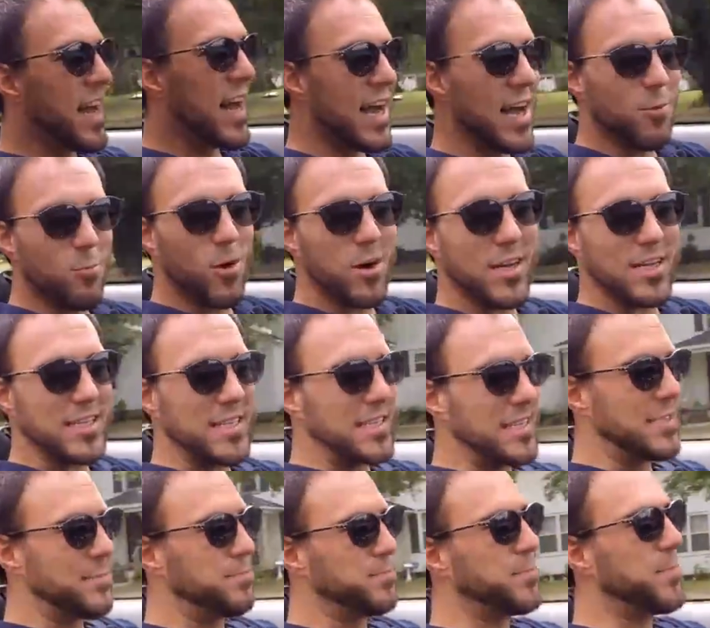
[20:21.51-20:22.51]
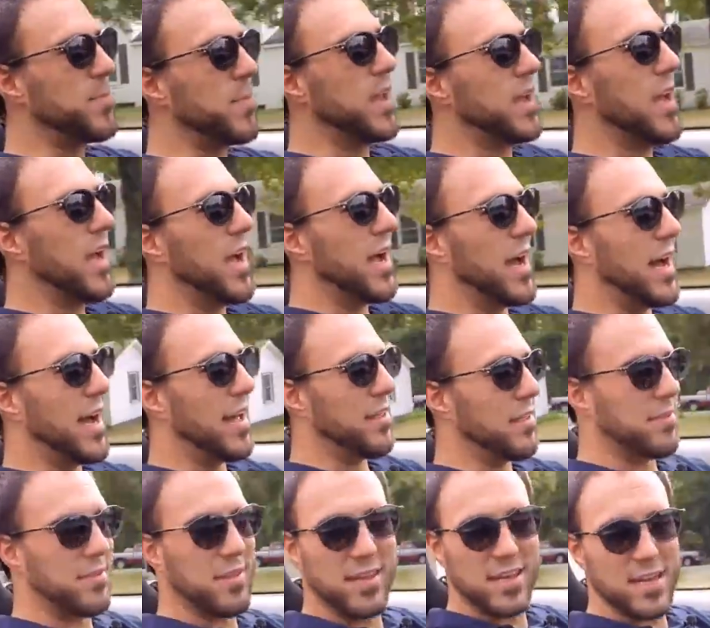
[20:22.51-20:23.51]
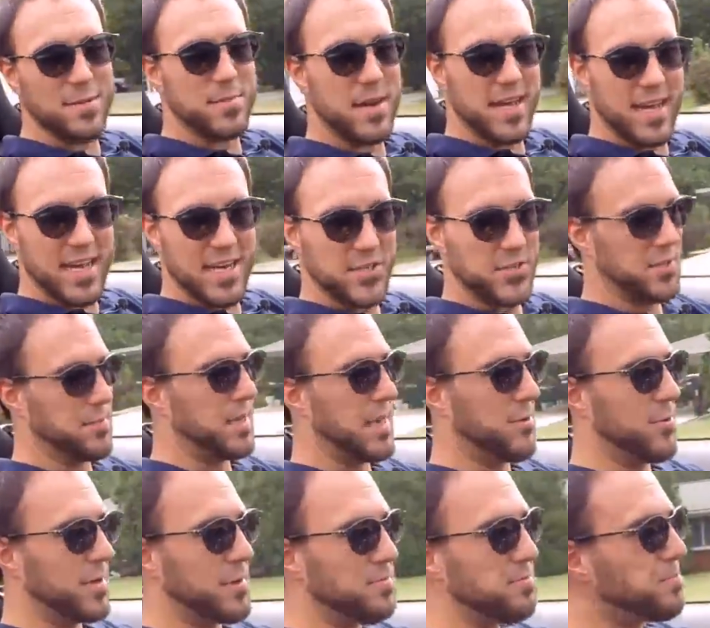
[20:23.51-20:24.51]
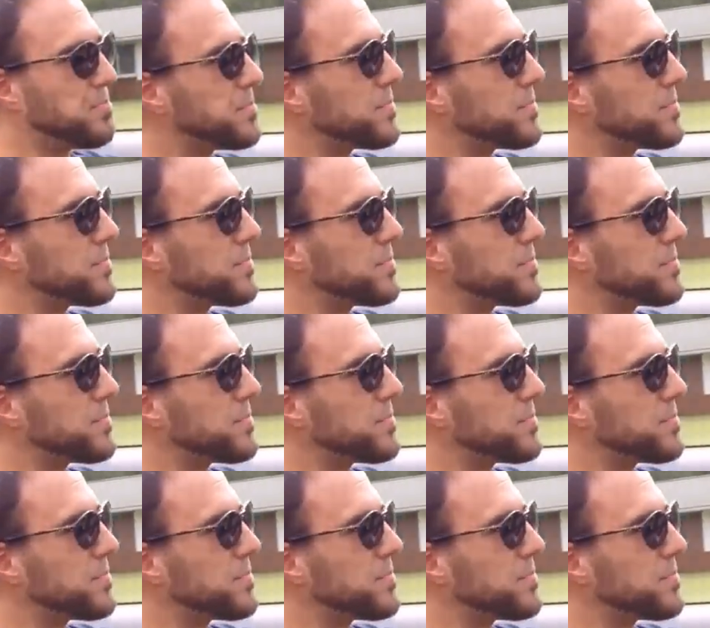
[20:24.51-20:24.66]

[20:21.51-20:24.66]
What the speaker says: I want it. I think I might actually buy one.